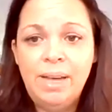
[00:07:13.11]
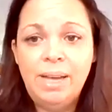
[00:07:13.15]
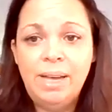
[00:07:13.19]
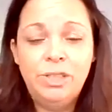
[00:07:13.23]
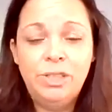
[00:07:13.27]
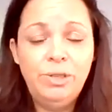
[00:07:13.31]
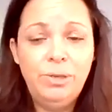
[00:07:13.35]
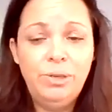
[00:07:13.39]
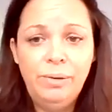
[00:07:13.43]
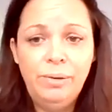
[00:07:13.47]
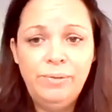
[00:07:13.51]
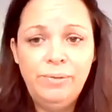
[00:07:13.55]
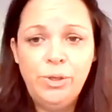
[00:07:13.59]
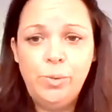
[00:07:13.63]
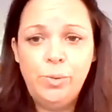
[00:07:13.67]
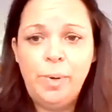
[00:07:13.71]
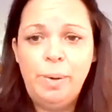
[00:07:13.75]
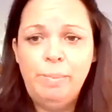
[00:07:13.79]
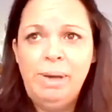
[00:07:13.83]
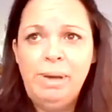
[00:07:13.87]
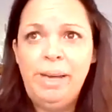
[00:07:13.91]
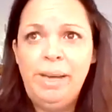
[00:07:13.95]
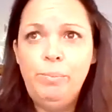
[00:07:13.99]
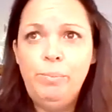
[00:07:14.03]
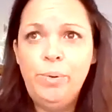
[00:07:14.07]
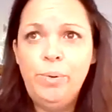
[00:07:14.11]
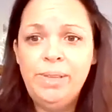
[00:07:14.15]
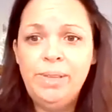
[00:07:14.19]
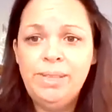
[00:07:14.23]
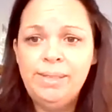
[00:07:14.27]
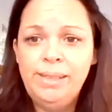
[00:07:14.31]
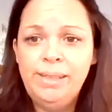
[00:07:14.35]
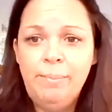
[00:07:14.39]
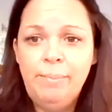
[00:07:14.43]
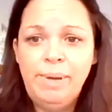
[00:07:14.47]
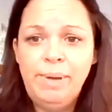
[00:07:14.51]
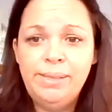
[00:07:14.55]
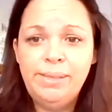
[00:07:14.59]
I do love swimming, but
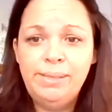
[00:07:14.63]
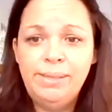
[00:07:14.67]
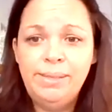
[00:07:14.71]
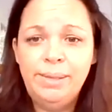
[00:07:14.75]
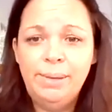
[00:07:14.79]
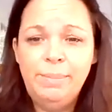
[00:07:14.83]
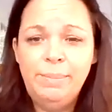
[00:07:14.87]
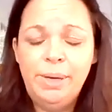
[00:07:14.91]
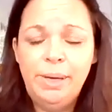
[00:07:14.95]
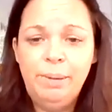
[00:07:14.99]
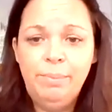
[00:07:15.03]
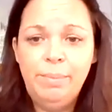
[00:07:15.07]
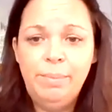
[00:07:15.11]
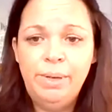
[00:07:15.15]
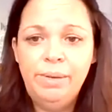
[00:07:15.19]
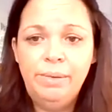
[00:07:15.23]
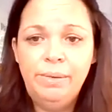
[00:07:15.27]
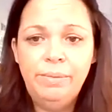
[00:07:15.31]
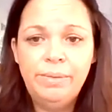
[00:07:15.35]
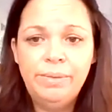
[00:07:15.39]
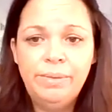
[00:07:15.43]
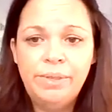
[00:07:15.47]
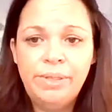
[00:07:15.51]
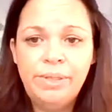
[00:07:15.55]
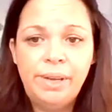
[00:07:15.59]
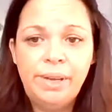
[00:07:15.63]
there's limits at the moment.